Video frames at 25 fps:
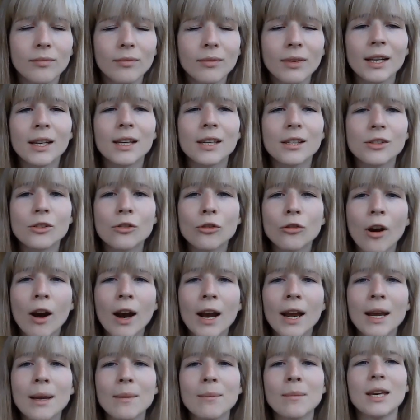His
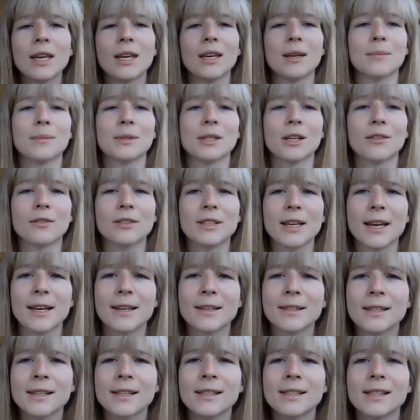crime, he himself
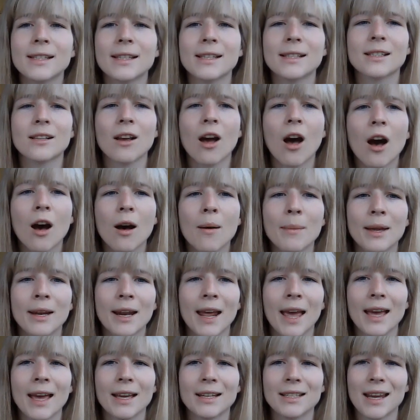tells us, is Carmen
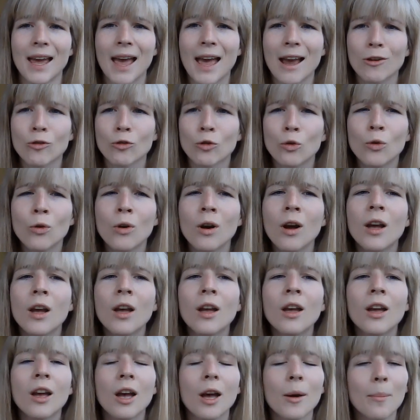et Error,
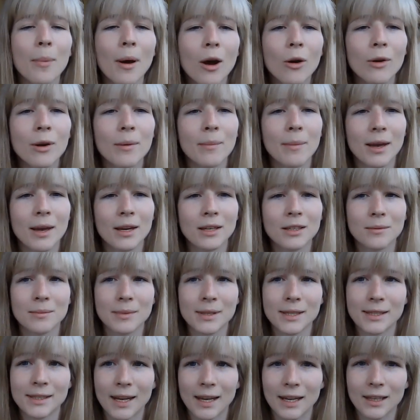a poem and a
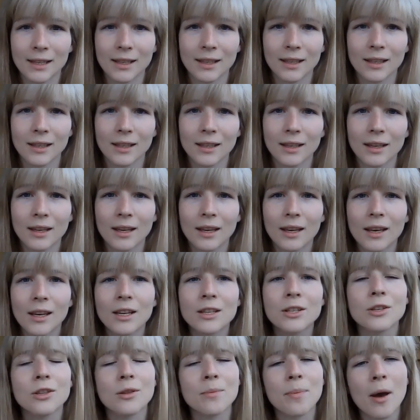mistake.
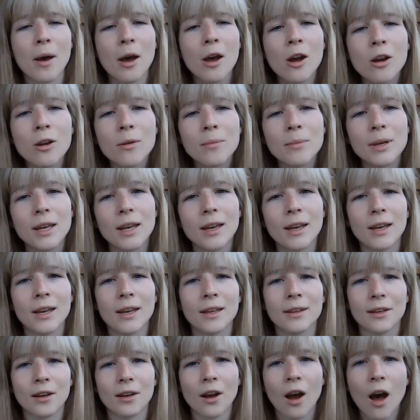So the poem,
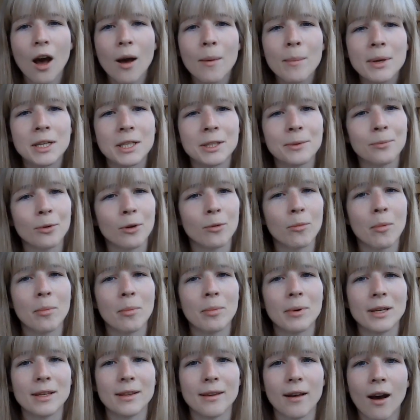the Carmen, is
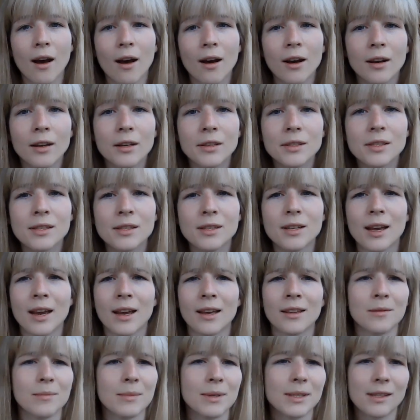probably the Ars,
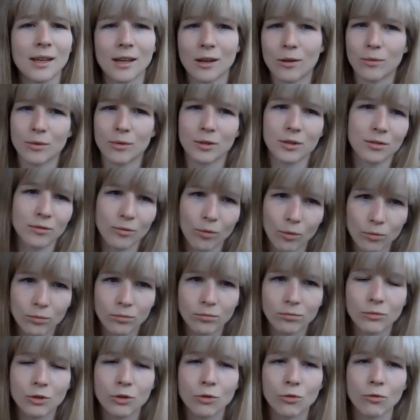and the mistake we're not
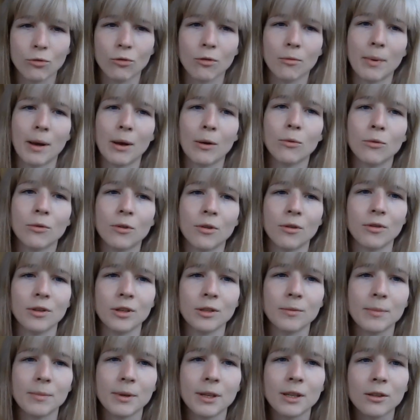sure about, although there's
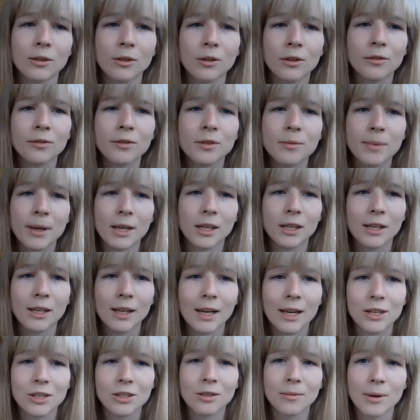been a lot of
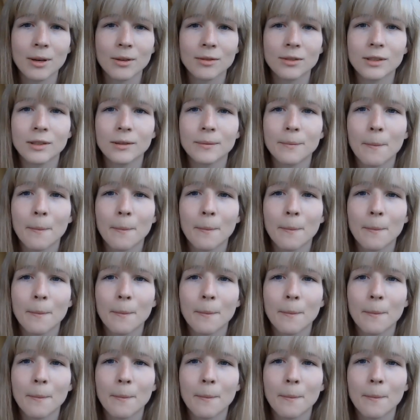speculation about it.